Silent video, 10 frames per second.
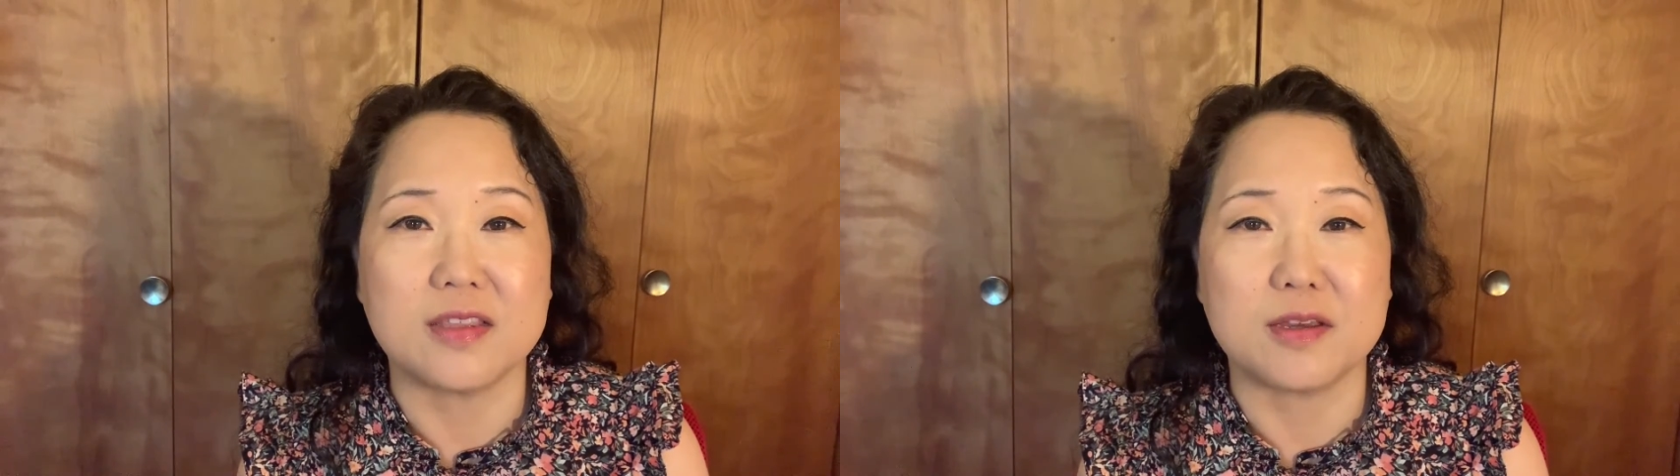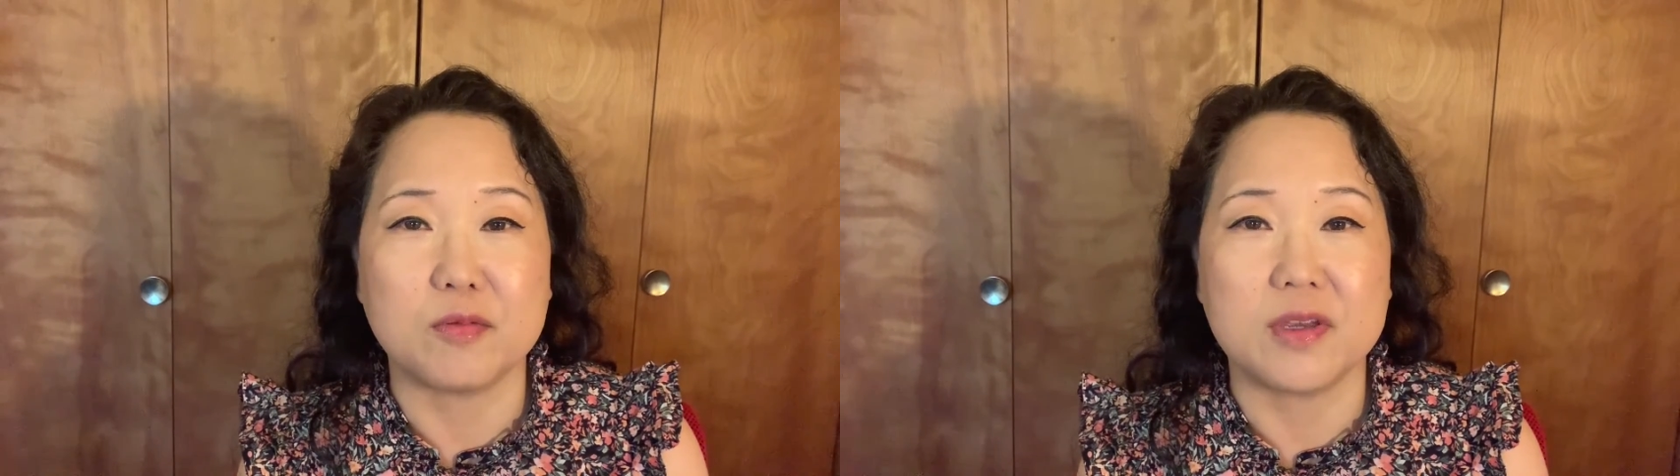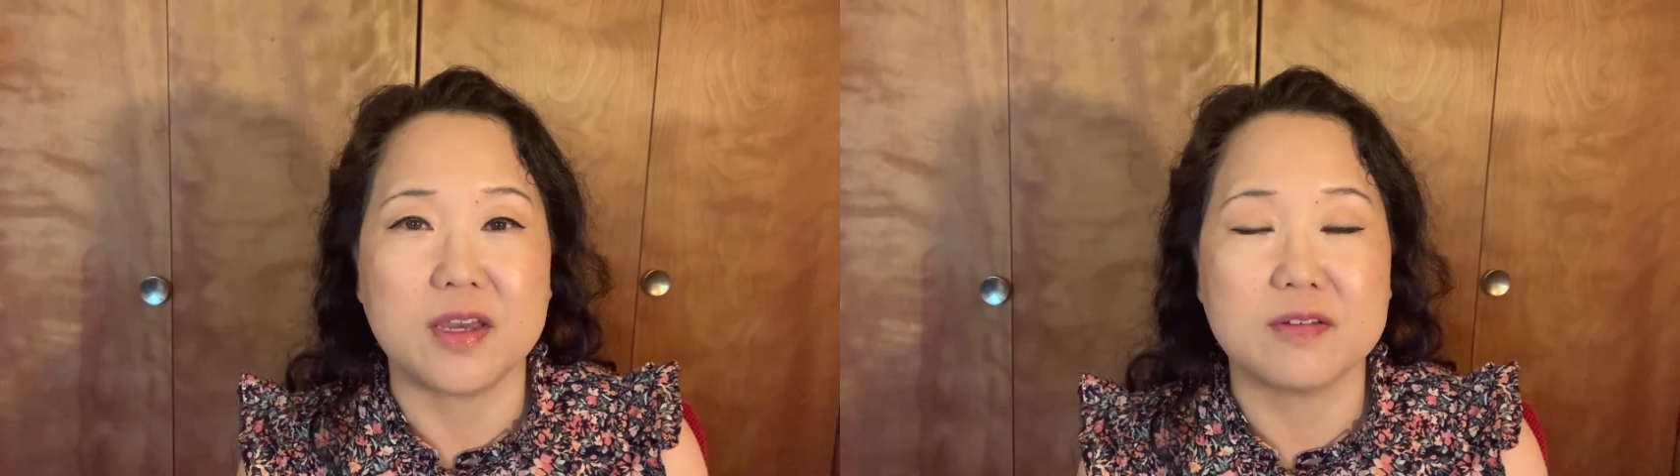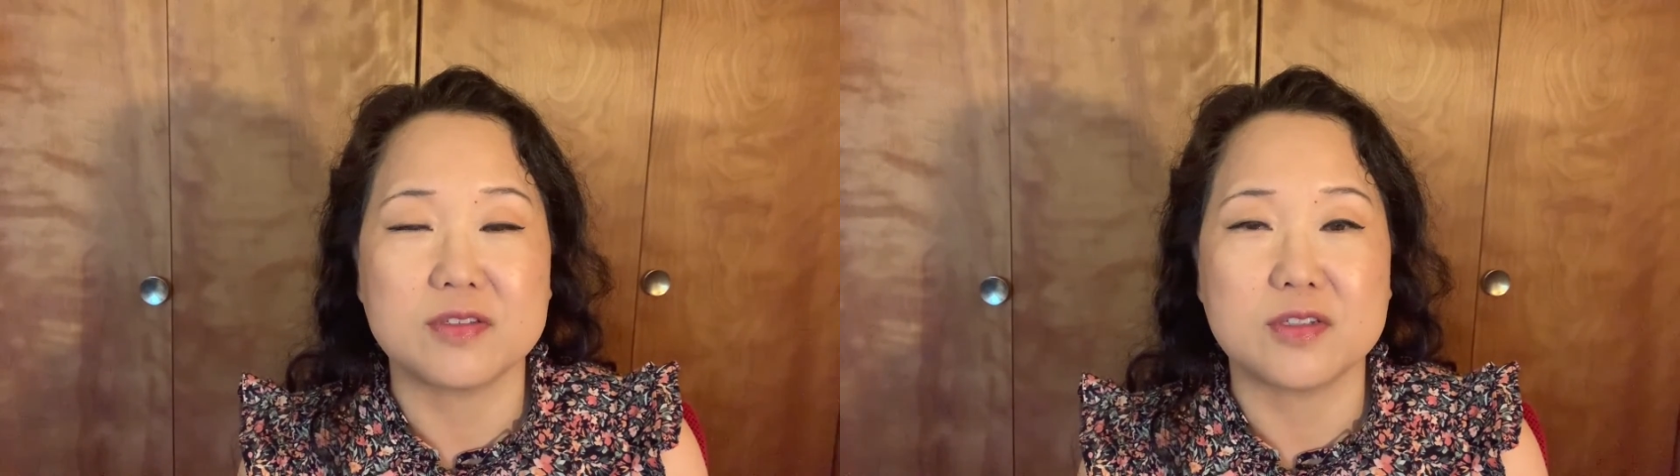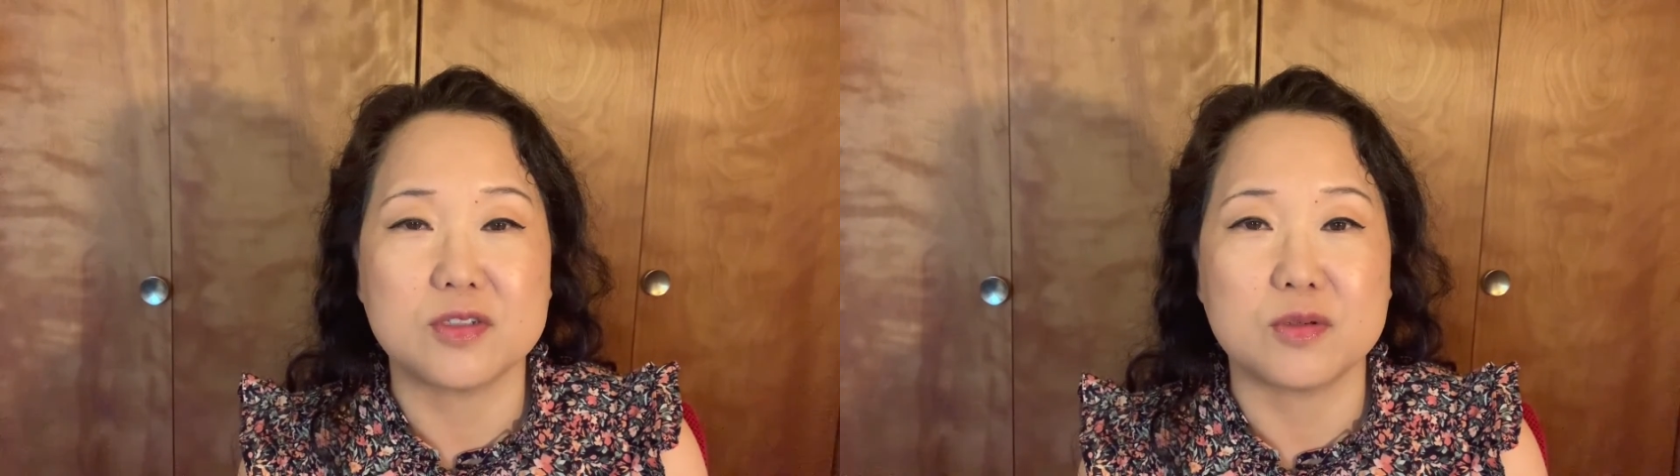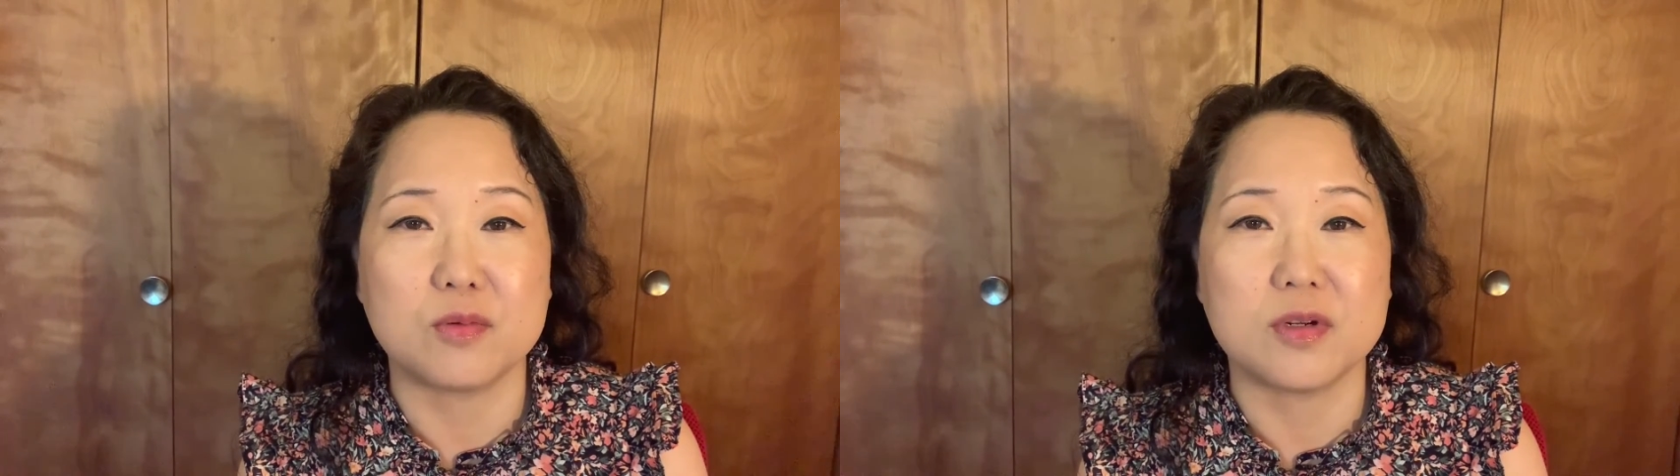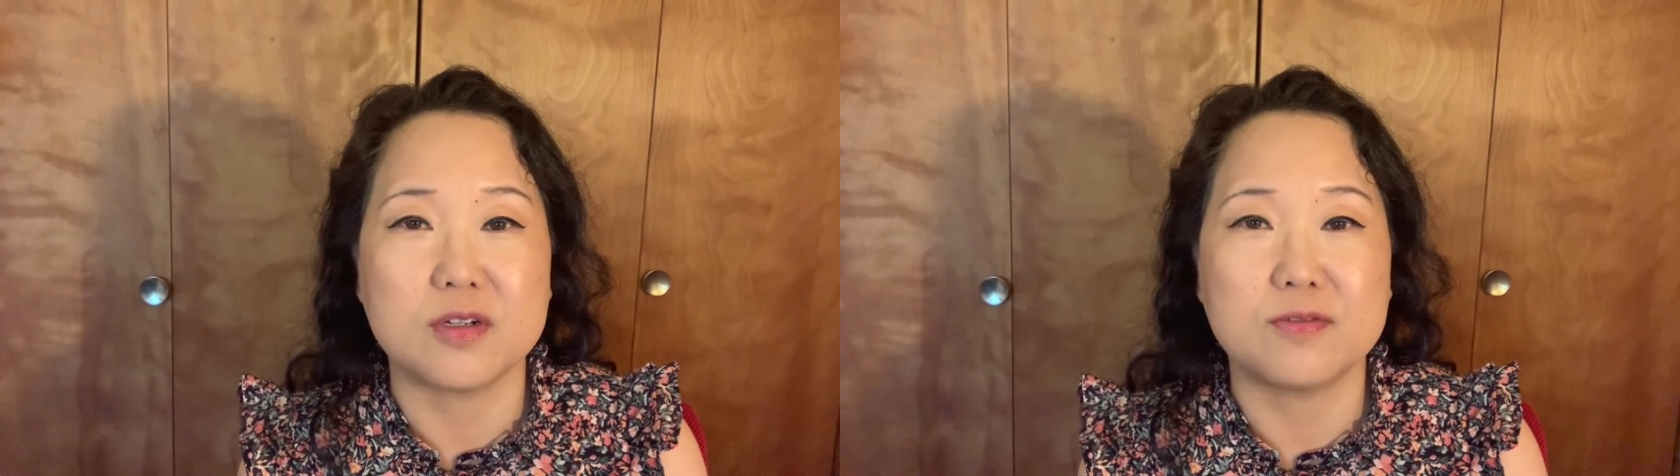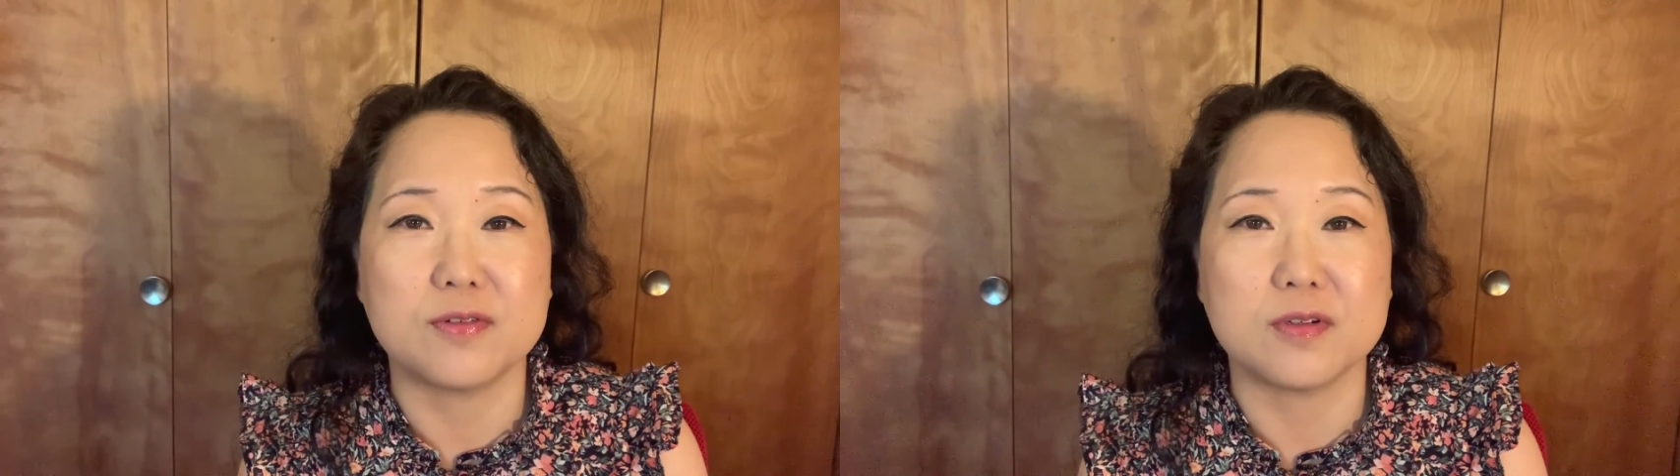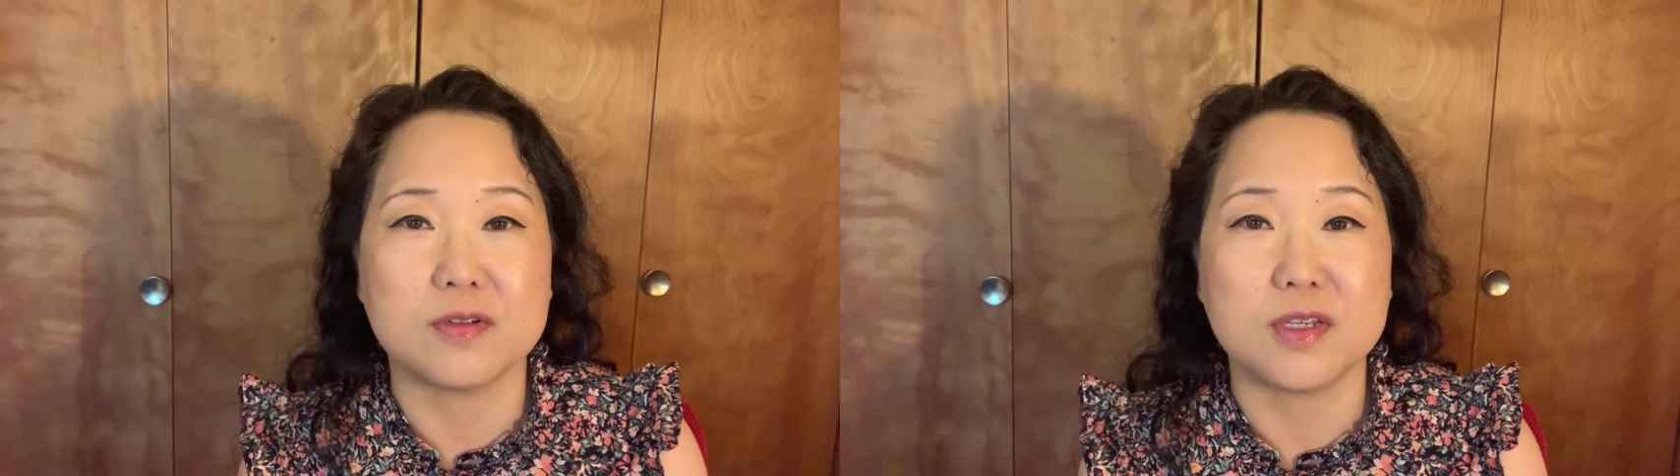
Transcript: that we have such a wonderful